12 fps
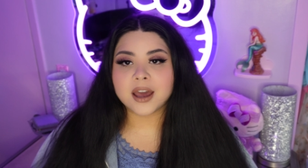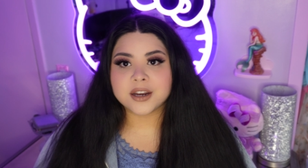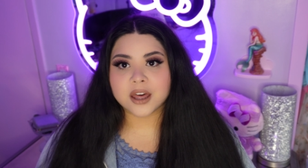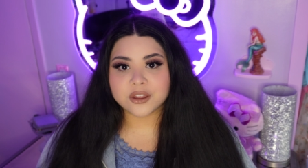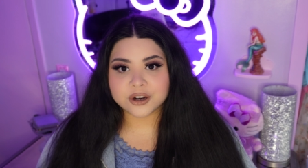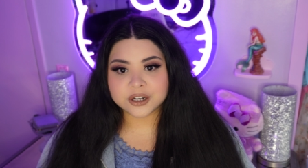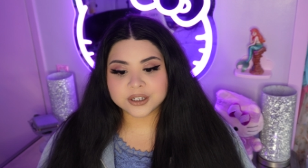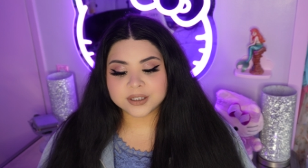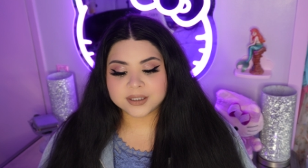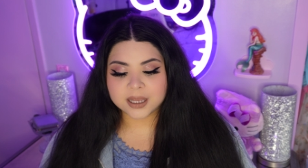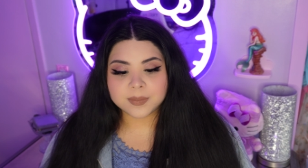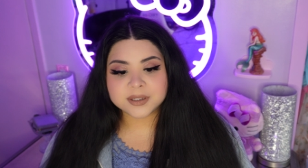Another
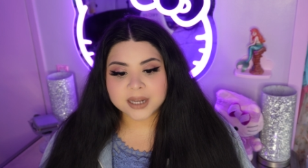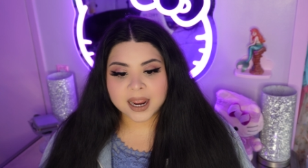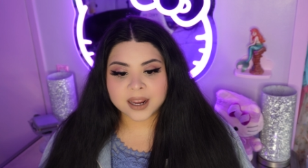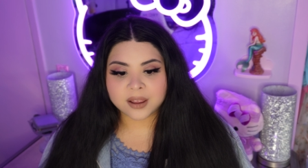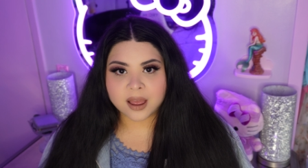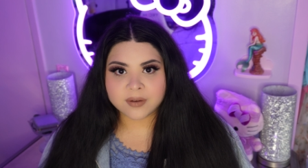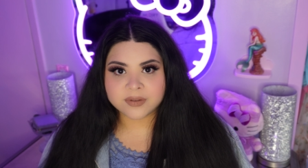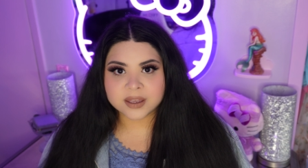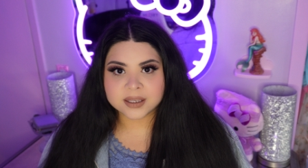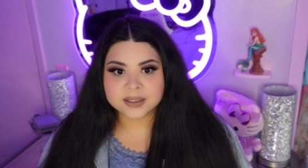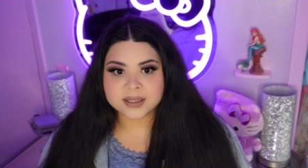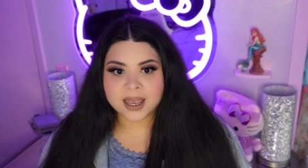sub-style of
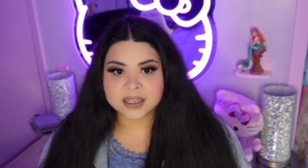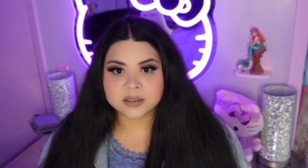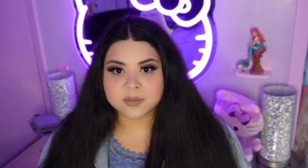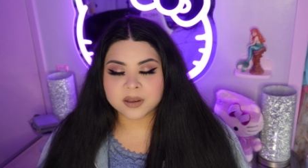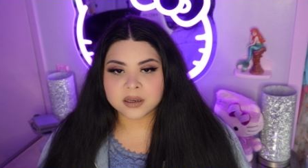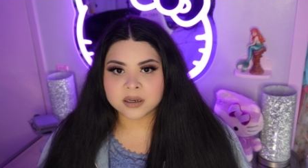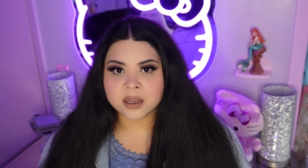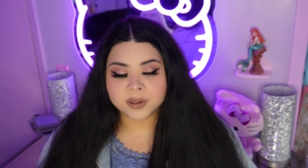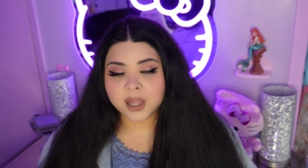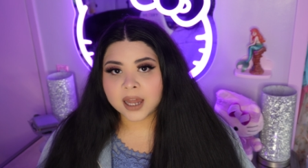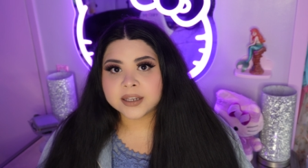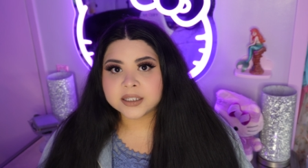this has been
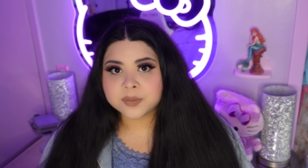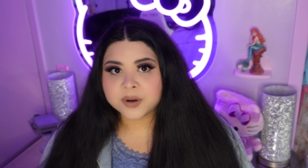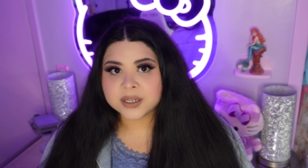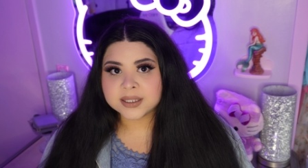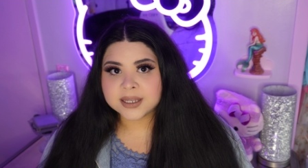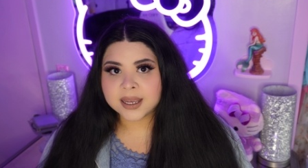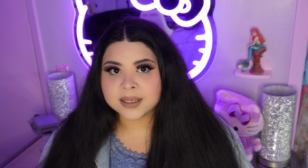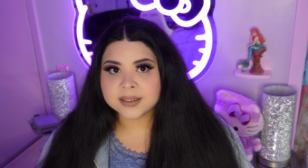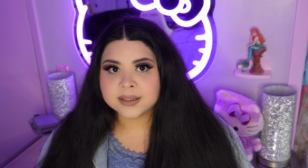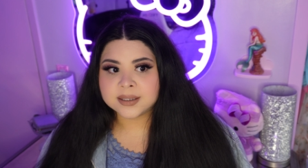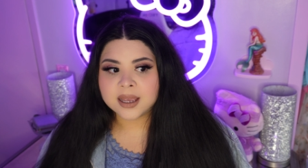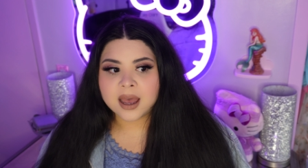Pilates
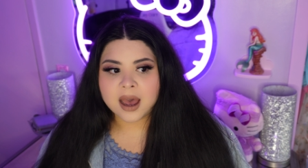princess.